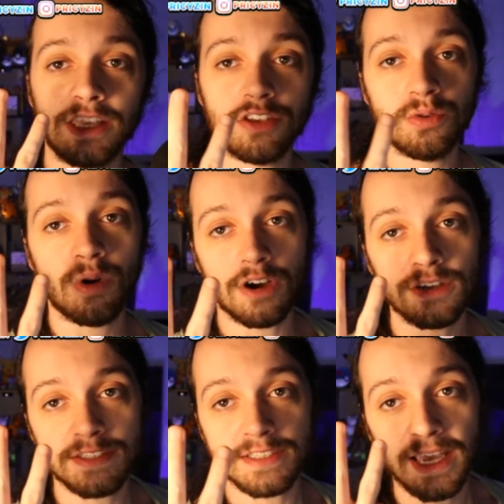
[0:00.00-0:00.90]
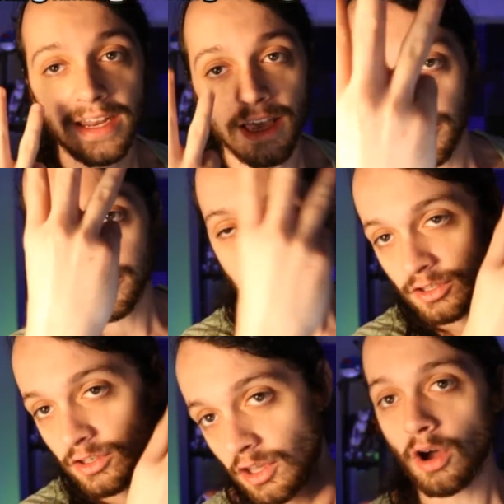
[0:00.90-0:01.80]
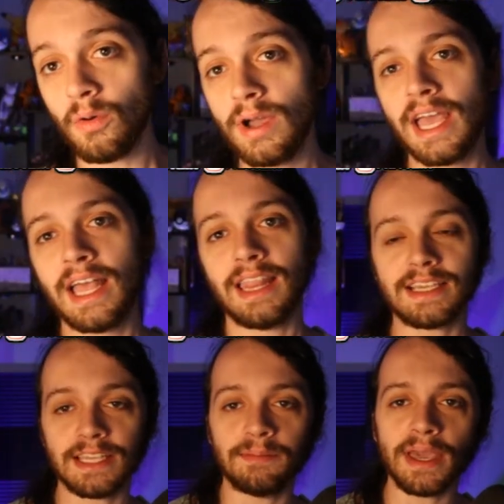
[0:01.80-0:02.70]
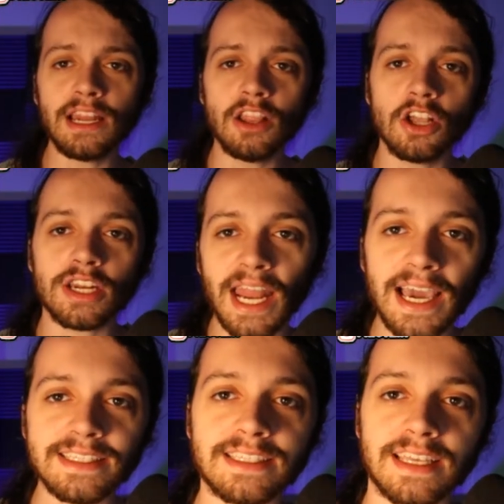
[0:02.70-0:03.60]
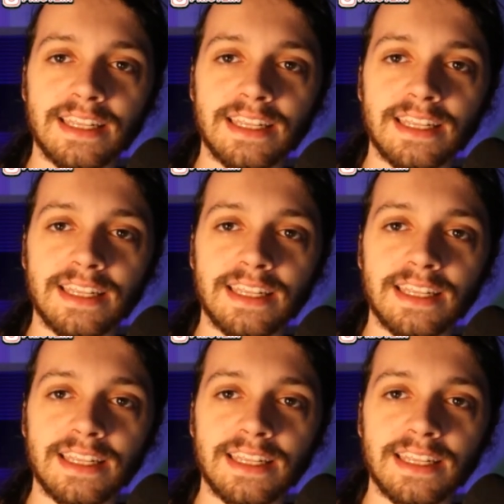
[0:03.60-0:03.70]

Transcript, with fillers: and you are set up to go. Like I said, making it look nice is gonna